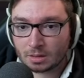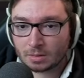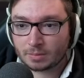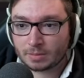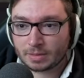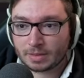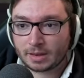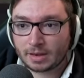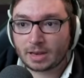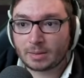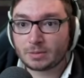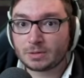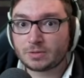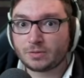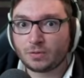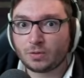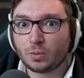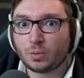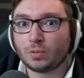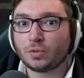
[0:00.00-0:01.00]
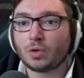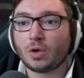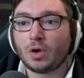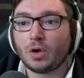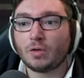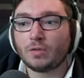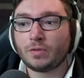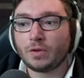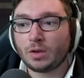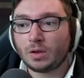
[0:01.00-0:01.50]
but the damage falls
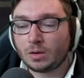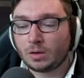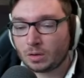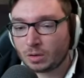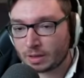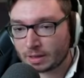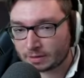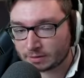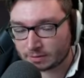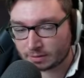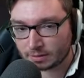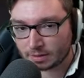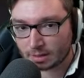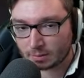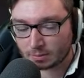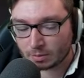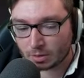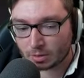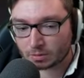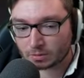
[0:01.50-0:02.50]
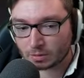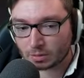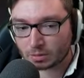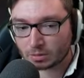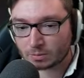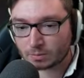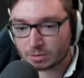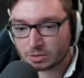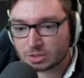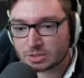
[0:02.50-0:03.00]
off a lot as the game goes
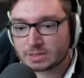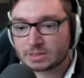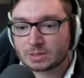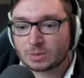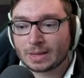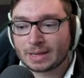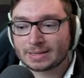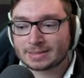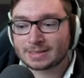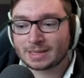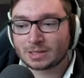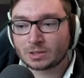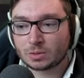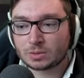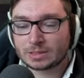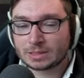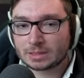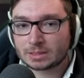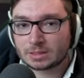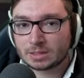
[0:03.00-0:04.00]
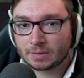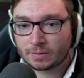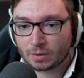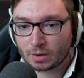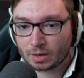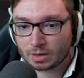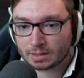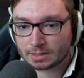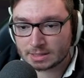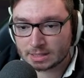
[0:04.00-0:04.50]
on, but she still has that utility for
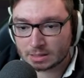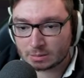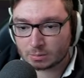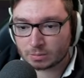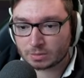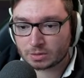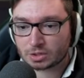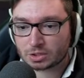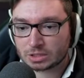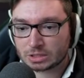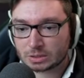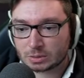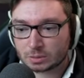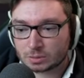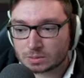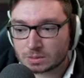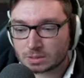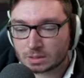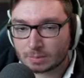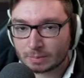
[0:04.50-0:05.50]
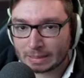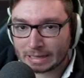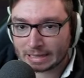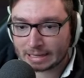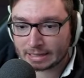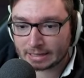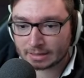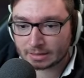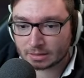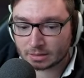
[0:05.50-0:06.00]
her team with the shields and the
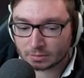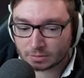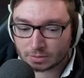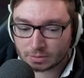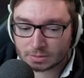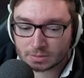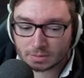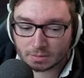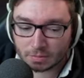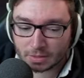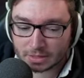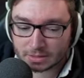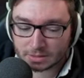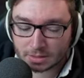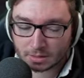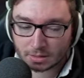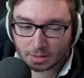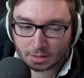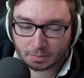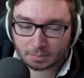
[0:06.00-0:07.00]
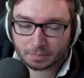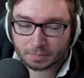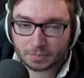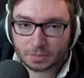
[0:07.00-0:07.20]
peeling and the roots and things like that.